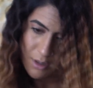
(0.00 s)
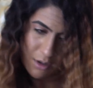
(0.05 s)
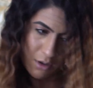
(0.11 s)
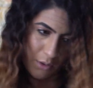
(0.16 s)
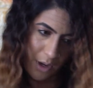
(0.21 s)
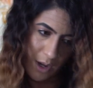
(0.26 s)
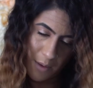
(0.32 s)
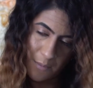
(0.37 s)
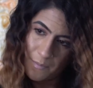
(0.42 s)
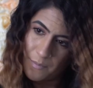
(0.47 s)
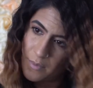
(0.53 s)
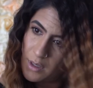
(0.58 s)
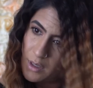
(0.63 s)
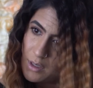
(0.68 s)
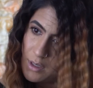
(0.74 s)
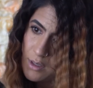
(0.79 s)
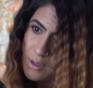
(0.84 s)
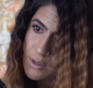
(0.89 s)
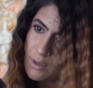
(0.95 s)
Okay,
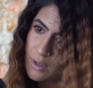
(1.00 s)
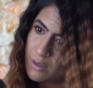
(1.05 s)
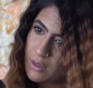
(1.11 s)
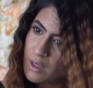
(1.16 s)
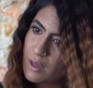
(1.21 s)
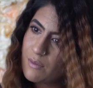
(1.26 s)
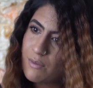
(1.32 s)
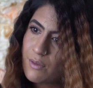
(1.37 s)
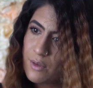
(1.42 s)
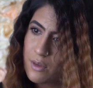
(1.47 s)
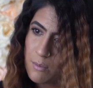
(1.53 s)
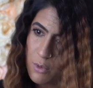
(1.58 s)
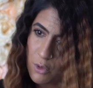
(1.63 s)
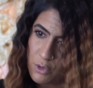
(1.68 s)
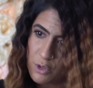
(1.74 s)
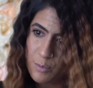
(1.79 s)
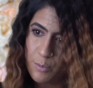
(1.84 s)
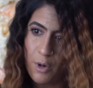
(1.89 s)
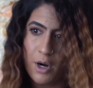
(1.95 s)
so I think for the
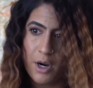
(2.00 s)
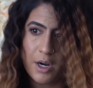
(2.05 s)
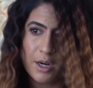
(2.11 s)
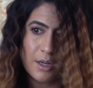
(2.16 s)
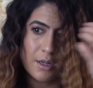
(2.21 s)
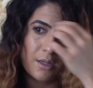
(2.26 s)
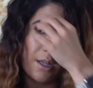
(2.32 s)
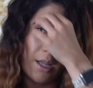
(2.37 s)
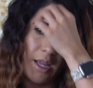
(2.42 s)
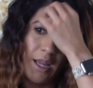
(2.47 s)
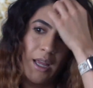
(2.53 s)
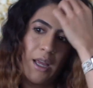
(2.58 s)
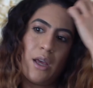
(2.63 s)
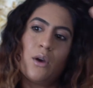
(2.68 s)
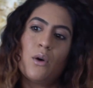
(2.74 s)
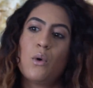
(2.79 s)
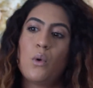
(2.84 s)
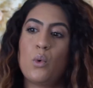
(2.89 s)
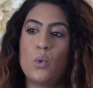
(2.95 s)
most part, like,
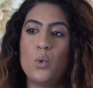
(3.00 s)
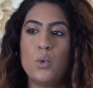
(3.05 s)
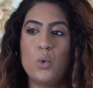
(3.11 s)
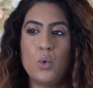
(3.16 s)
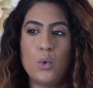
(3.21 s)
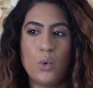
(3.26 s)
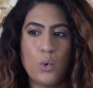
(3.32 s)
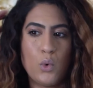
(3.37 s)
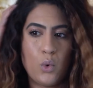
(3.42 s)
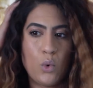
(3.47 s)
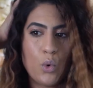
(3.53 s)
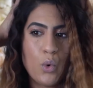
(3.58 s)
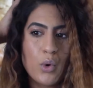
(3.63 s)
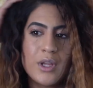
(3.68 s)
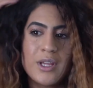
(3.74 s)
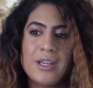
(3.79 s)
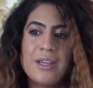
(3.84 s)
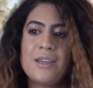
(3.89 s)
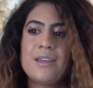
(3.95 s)
ooh,
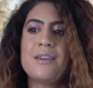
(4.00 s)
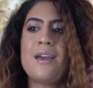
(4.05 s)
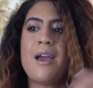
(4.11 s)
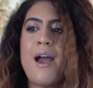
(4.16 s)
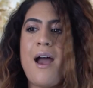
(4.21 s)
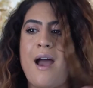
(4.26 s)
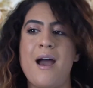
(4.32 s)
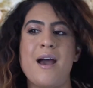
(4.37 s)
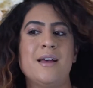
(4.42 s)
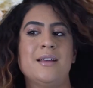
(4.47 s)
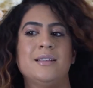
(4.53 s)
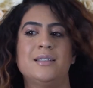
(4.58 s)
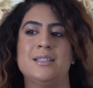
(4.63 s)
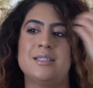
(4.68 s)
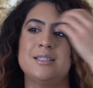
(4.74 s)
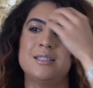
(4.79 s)
yes,